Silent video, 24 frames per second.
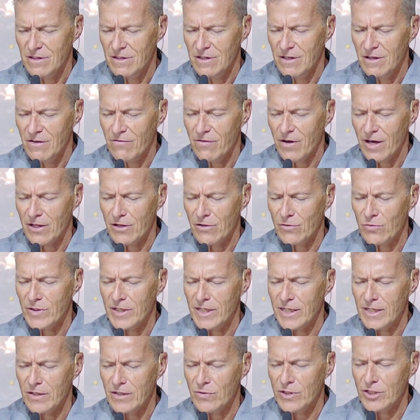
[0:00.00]
Father,
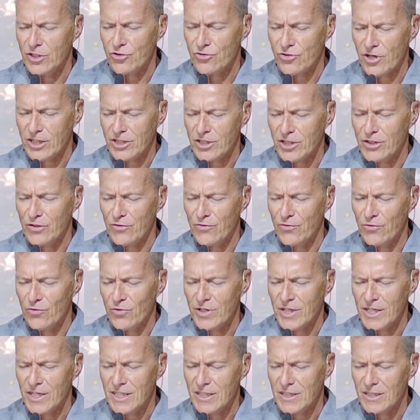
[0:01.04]
we, we trust you for
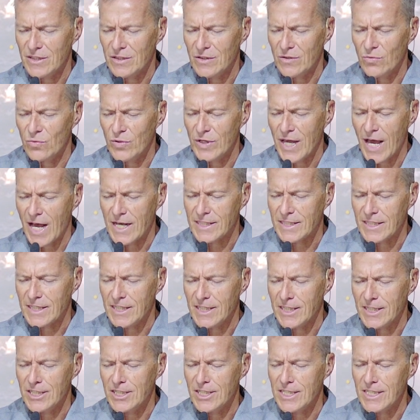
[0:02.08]
this. We ask it
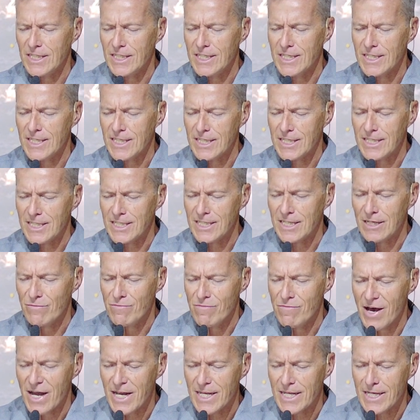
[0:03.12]
in Jesus'
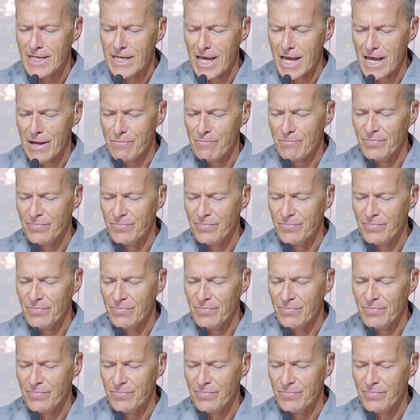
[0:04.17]
mighty name.